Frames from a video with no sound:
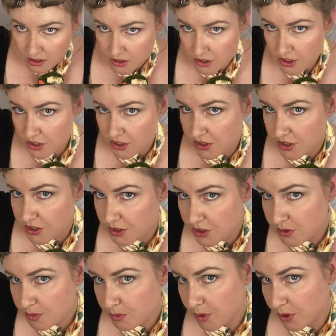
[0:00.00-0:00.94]
just to
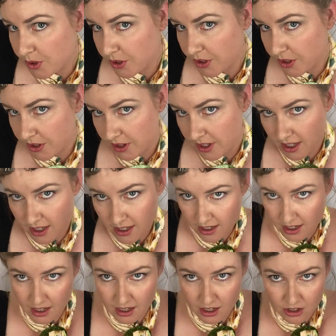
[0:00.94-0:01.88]
smooth
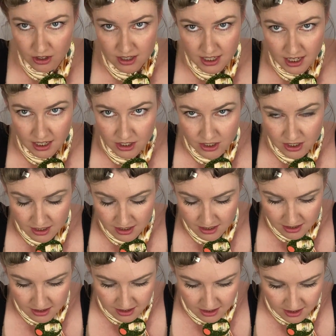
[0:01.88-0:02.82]
any
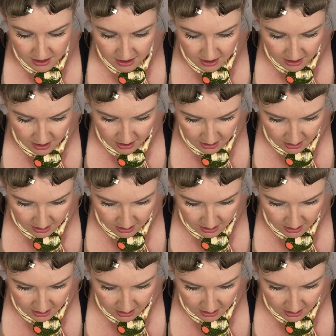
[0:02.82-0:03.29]
sections.